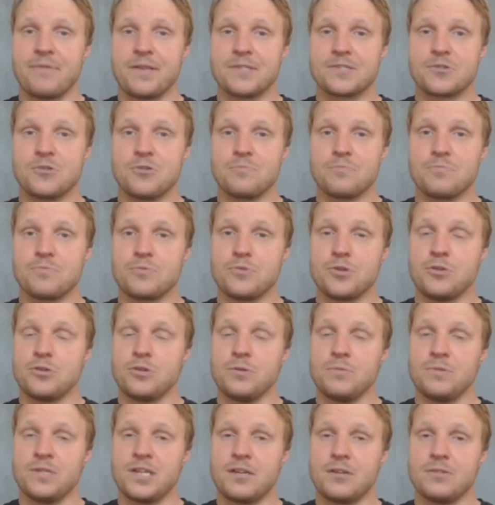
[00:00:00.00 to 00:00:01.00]
Scope
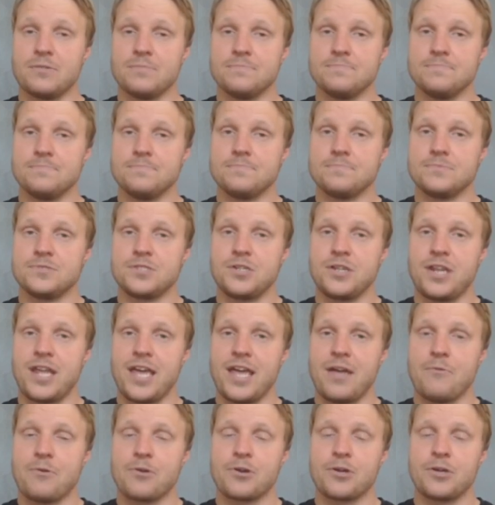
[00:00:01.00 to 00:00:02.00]
YouTube channel.
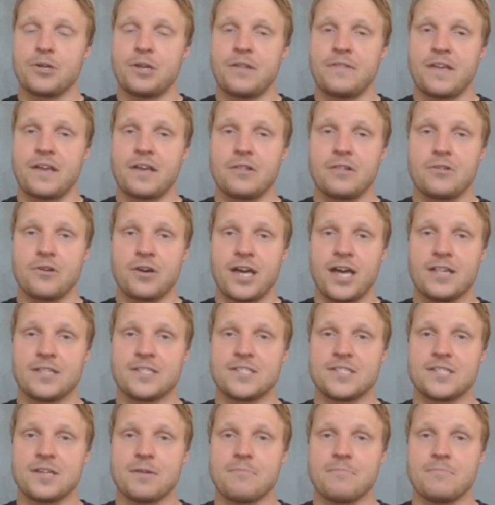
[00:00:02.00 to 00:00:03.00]
Today we're going to take a look at
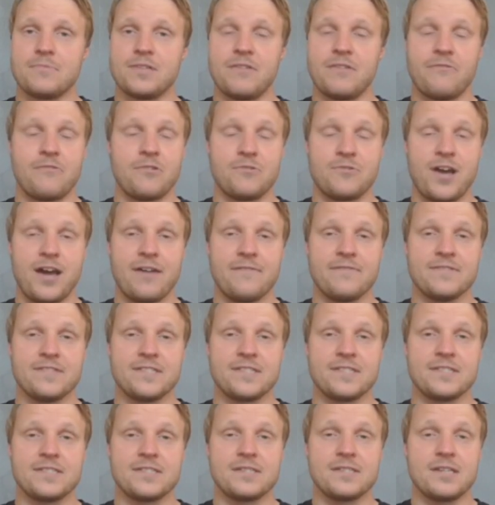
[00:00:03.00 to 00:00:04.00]
some different
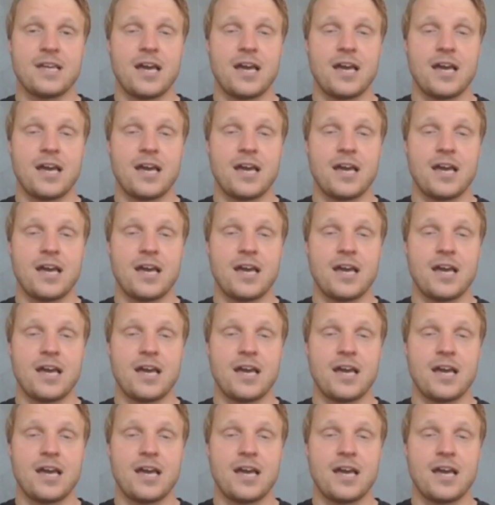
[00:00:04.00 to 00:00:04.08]
drafts.